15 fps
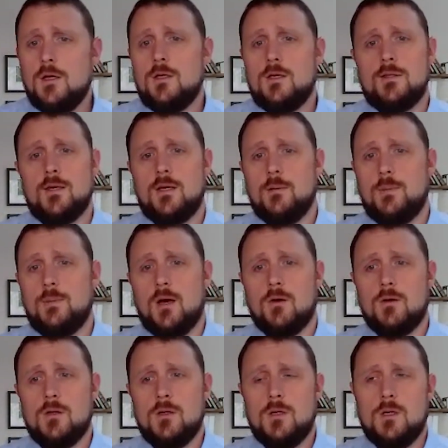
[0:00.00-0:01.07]
you think
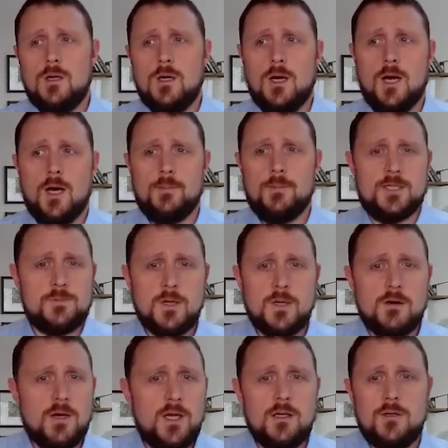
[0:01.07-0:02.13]
about
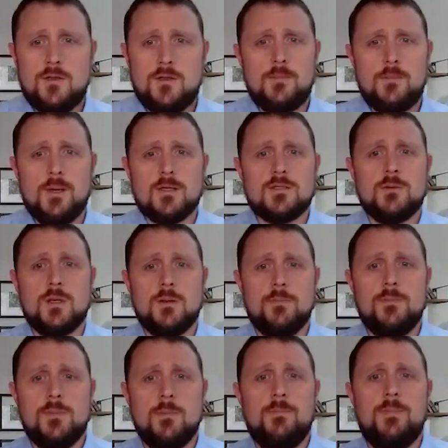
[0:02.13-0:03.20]
Experian, you think about some of
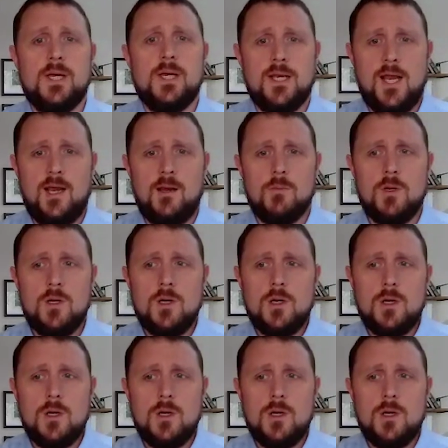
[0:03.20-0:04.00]
the big name